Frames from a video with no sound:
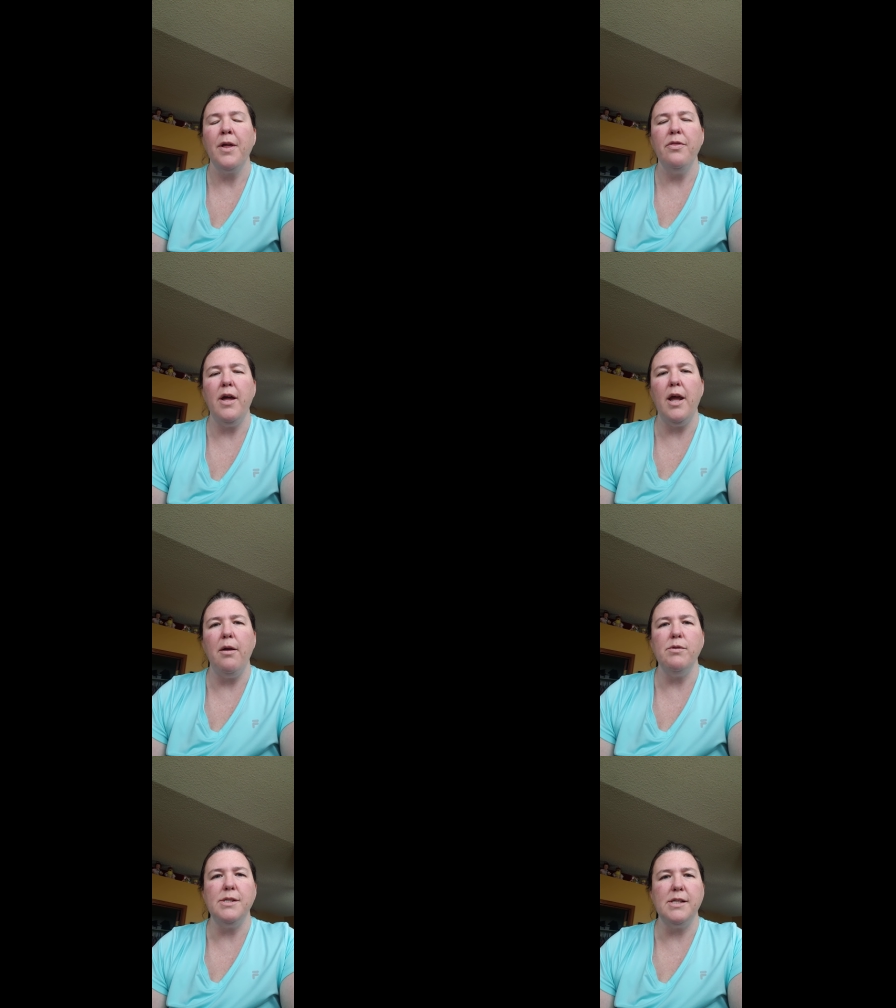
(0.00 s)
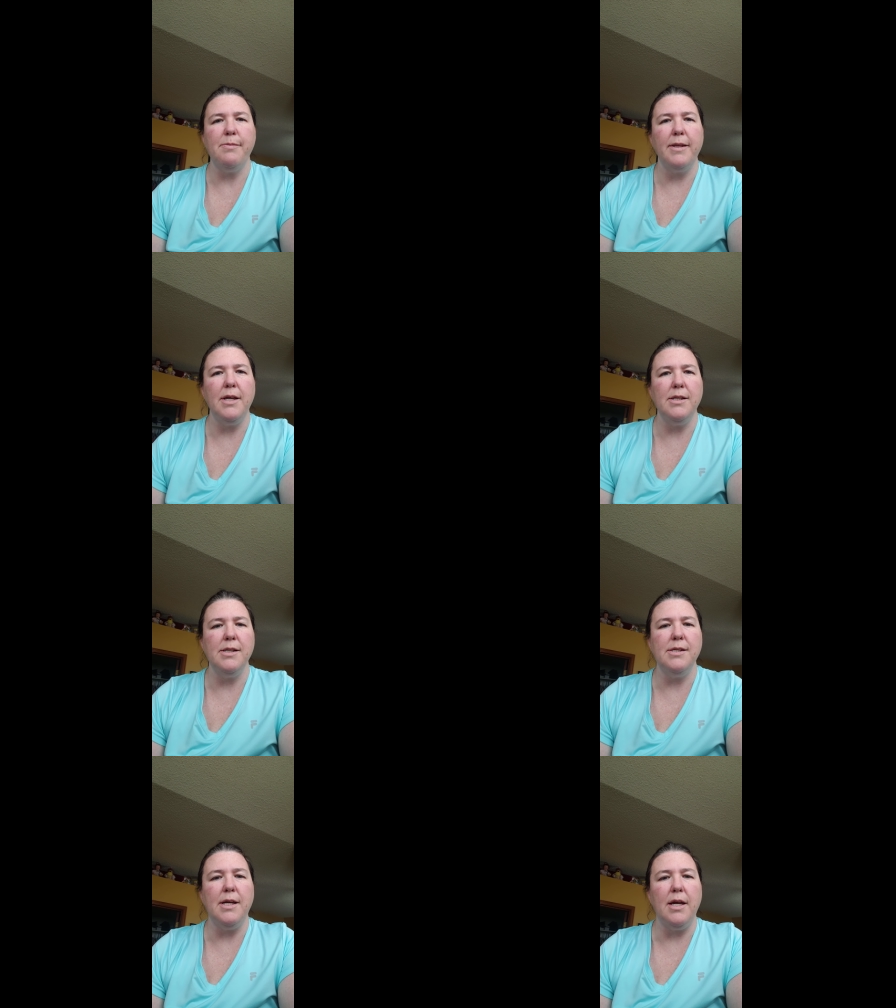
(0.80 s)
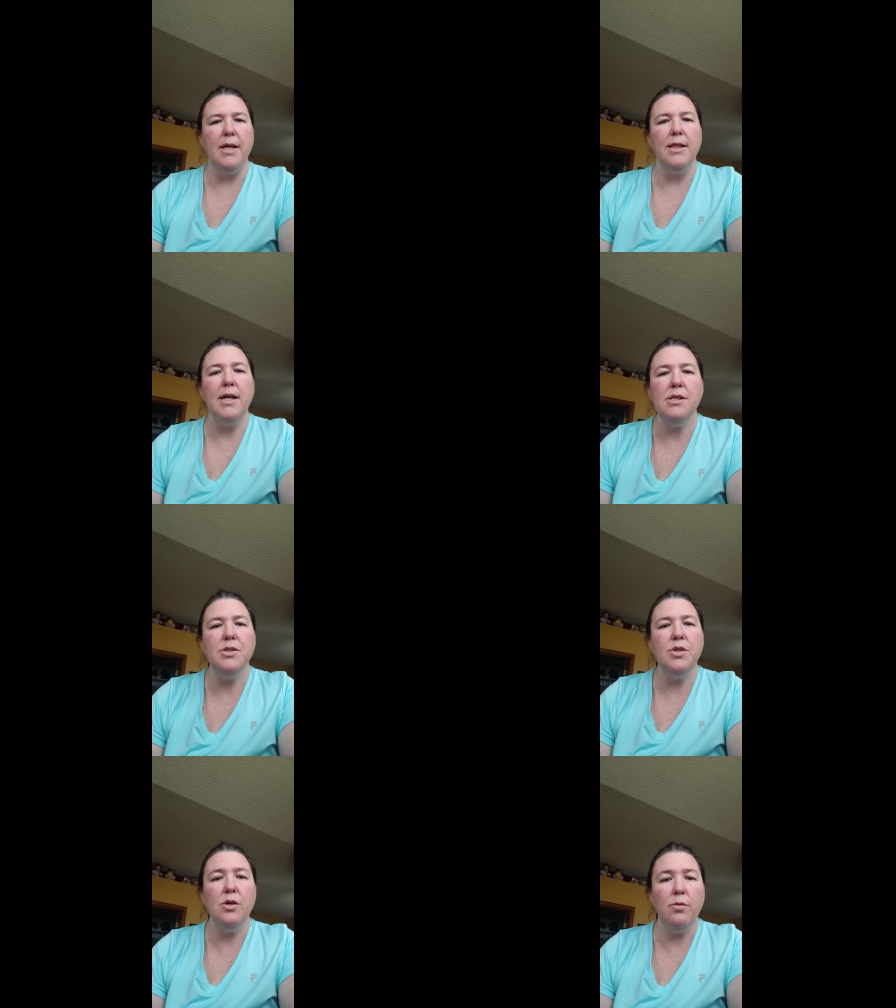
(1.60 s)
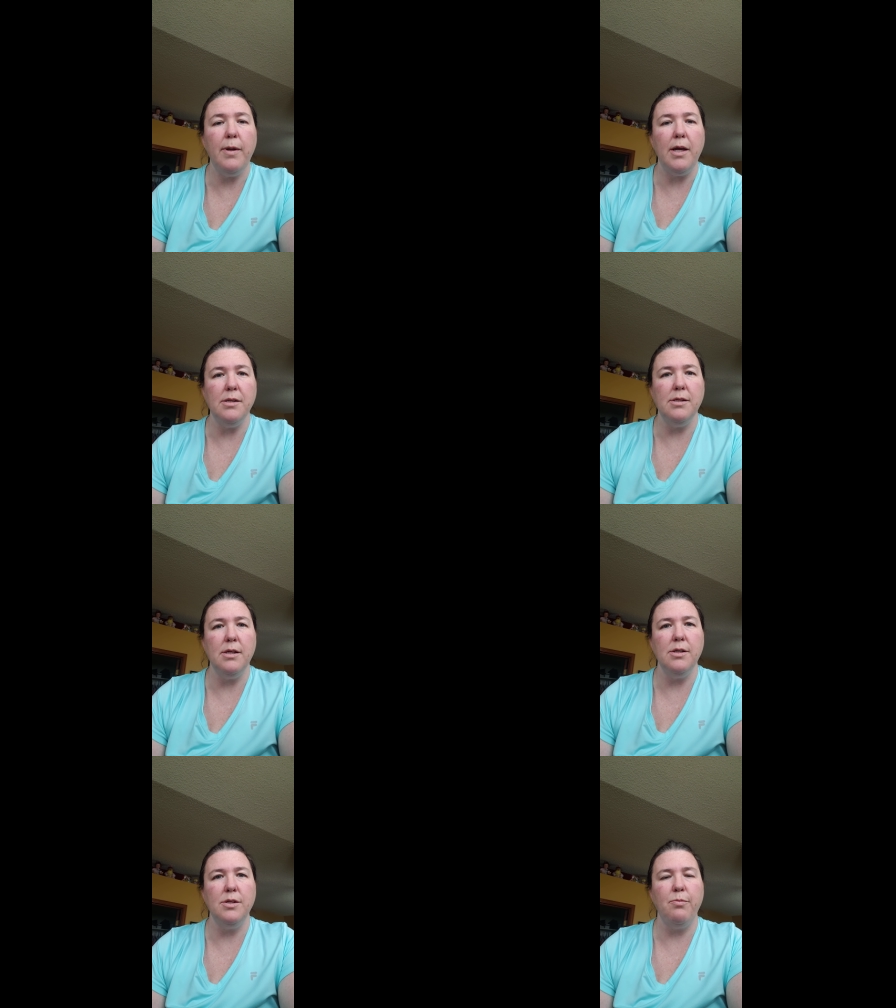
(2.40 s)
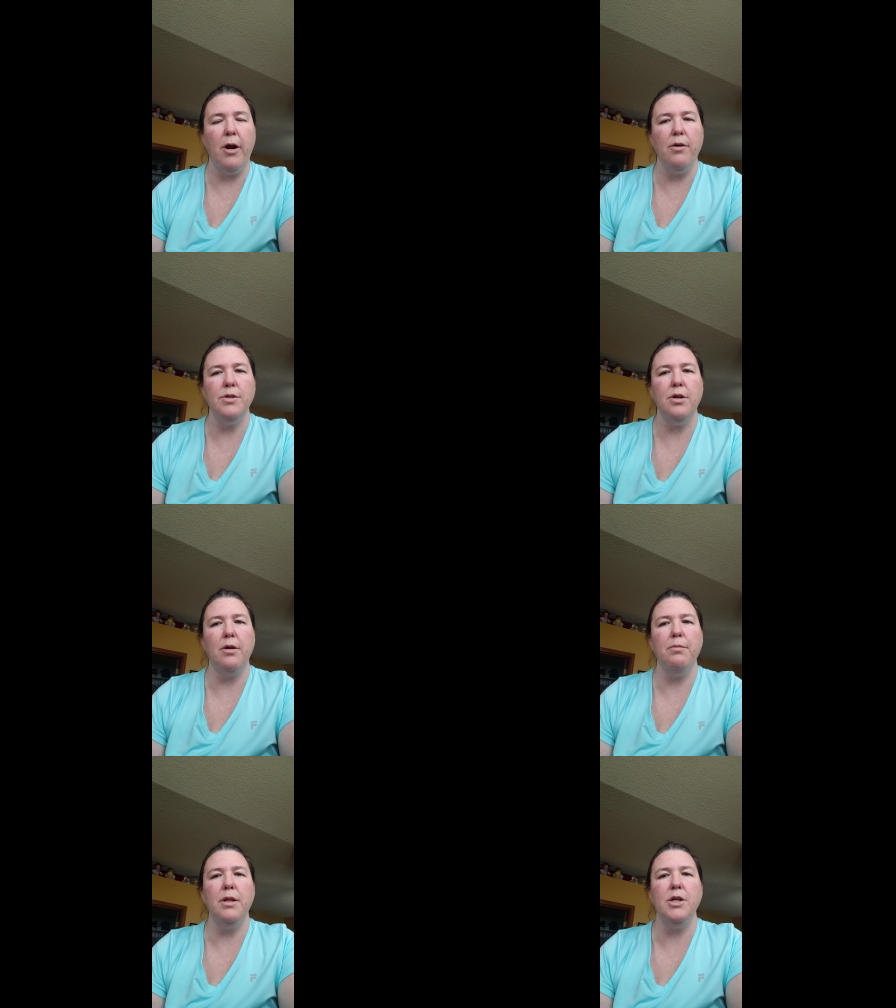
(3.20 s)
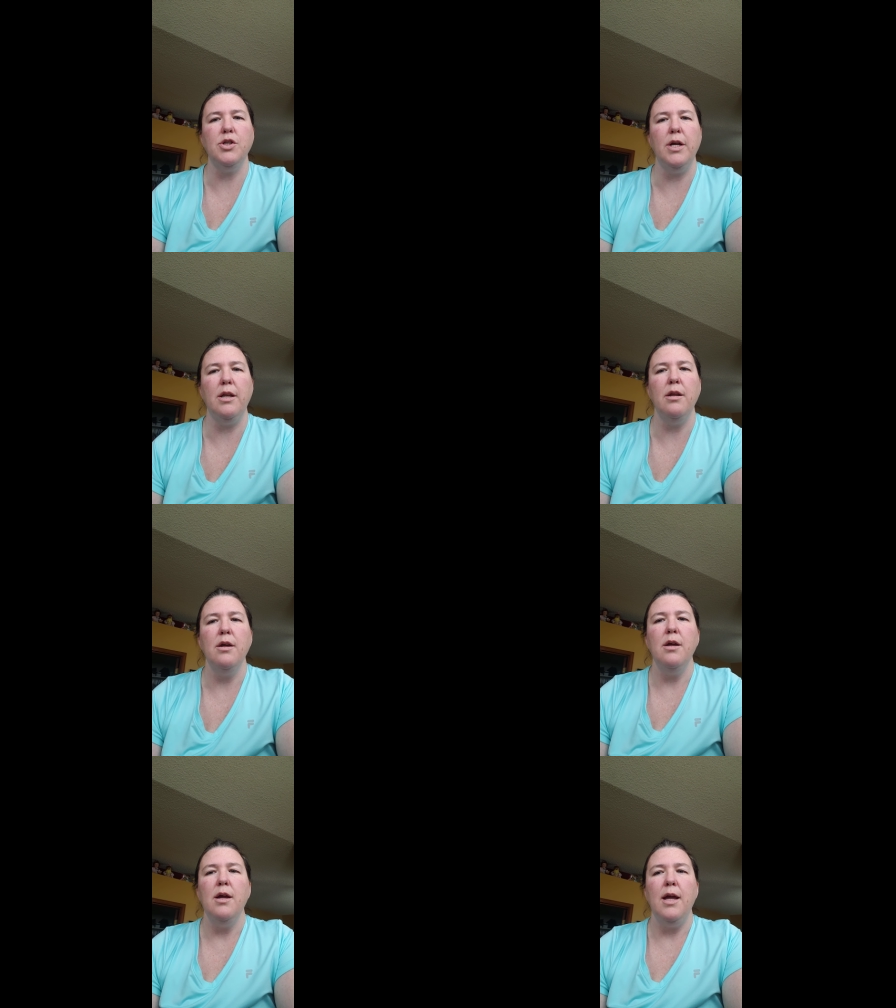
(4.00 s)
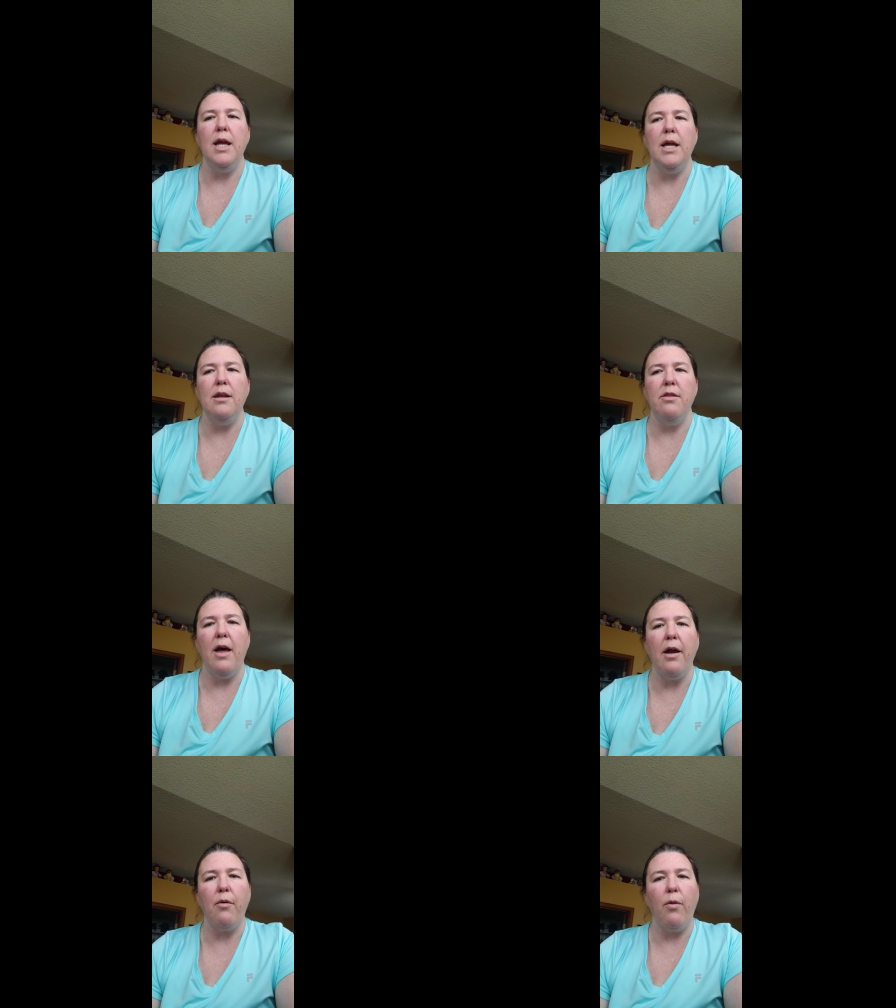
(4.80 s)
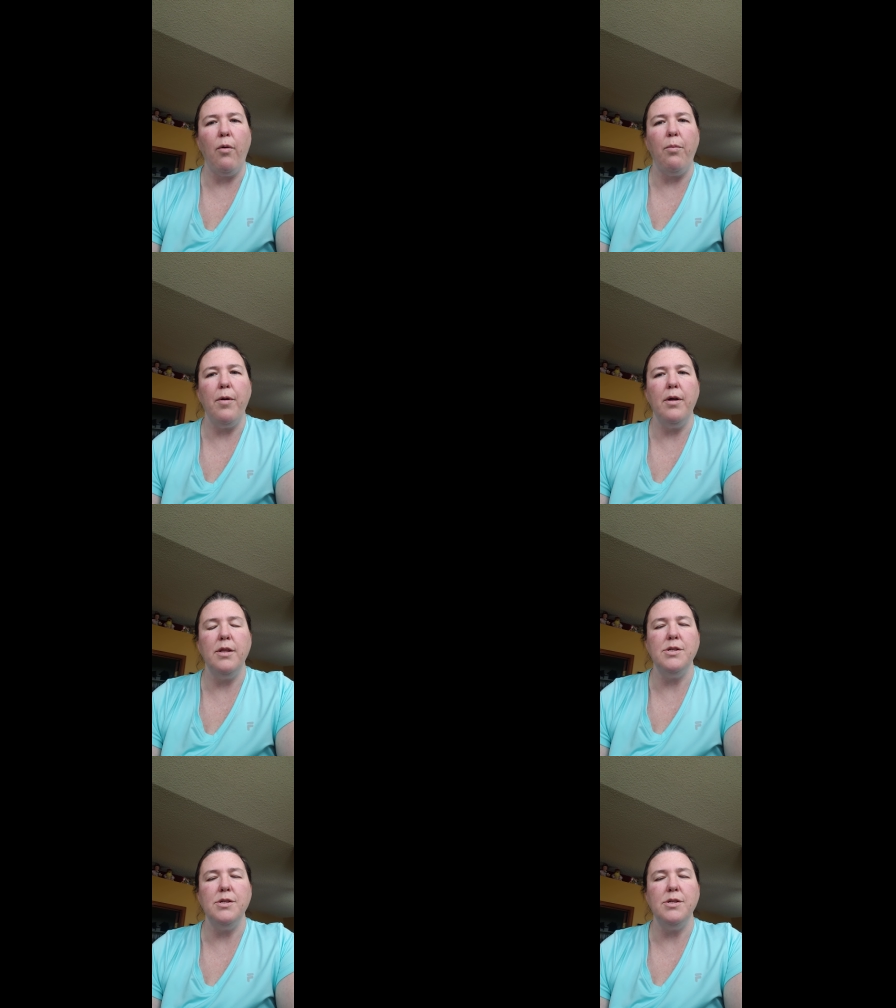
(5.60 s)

that I was expecting to see at least two beans sprout to completion in that group, the